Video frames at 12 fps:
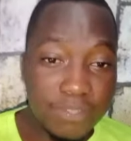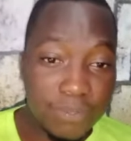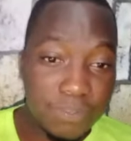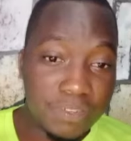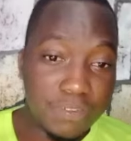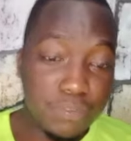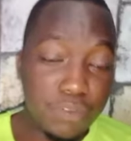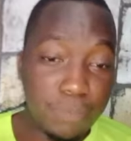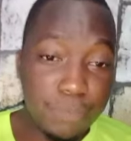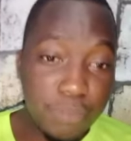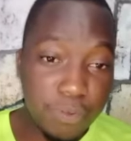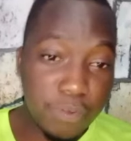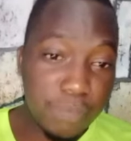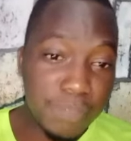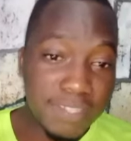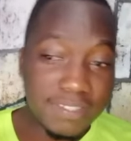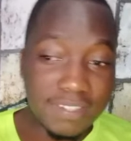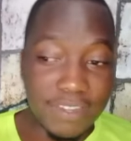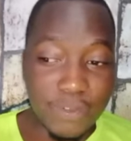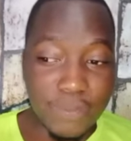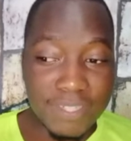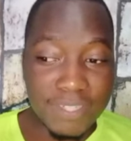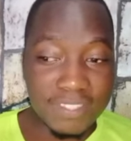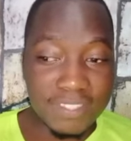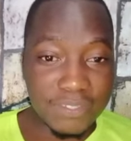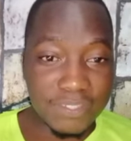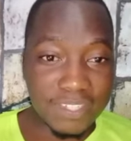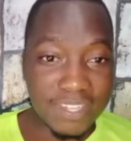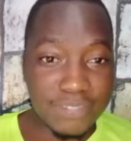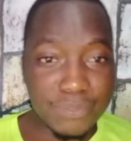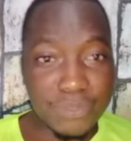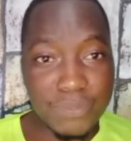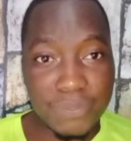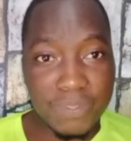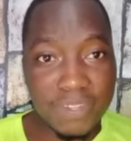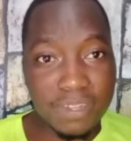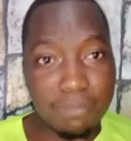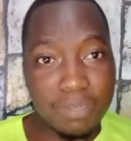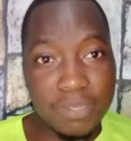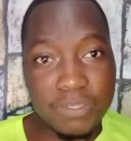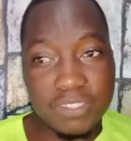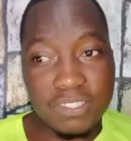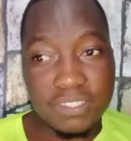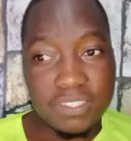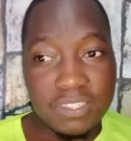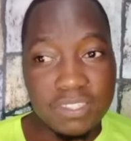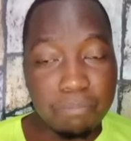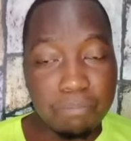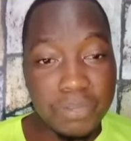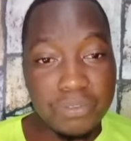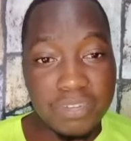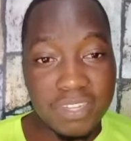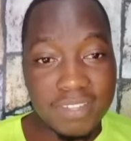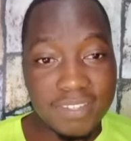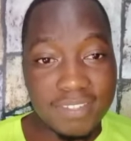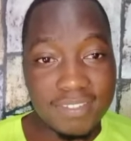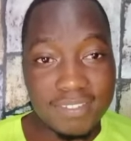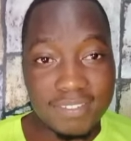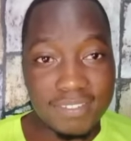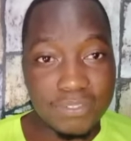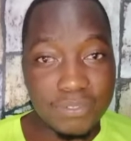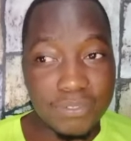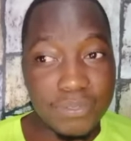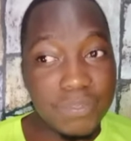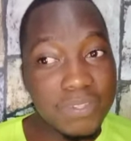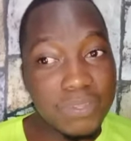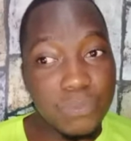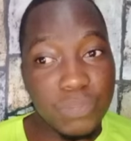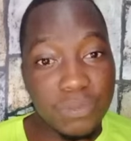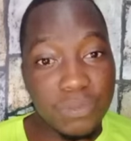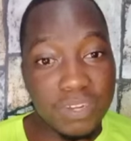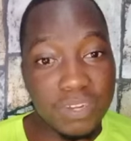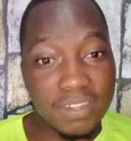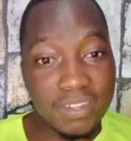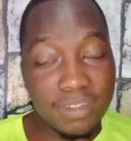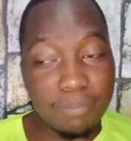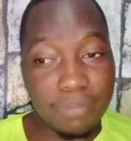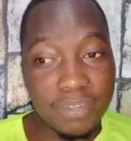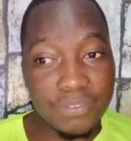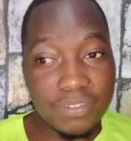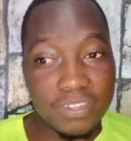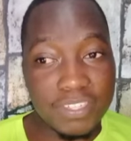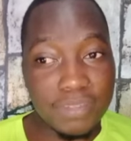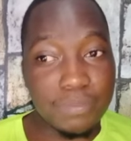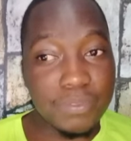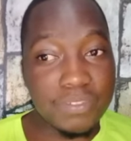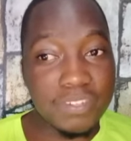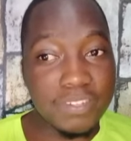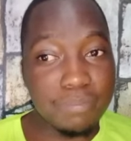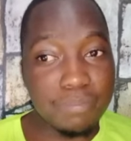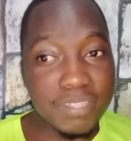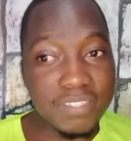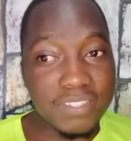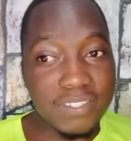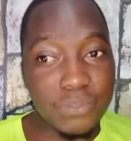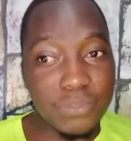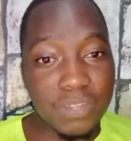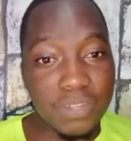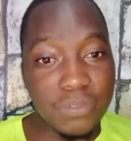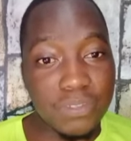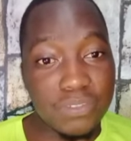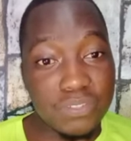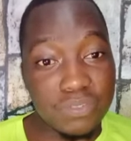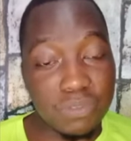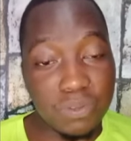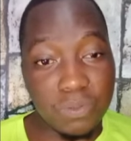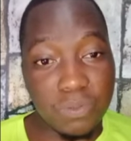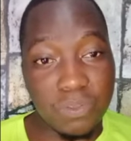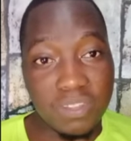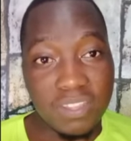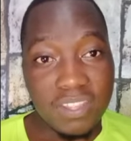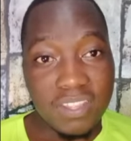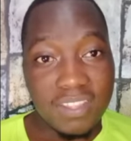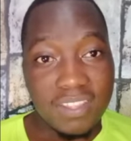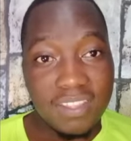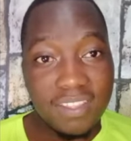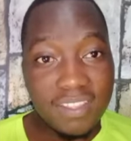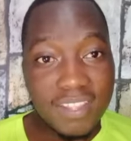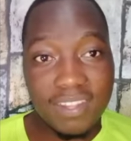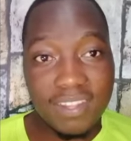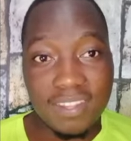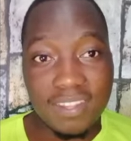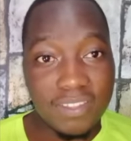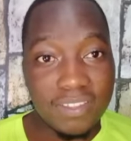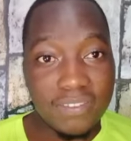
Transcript: So drop your comments in the comment section, guys. What do you think about Man United this season? Do you think we are gonna come back to Champions League places or we are going to struggle in the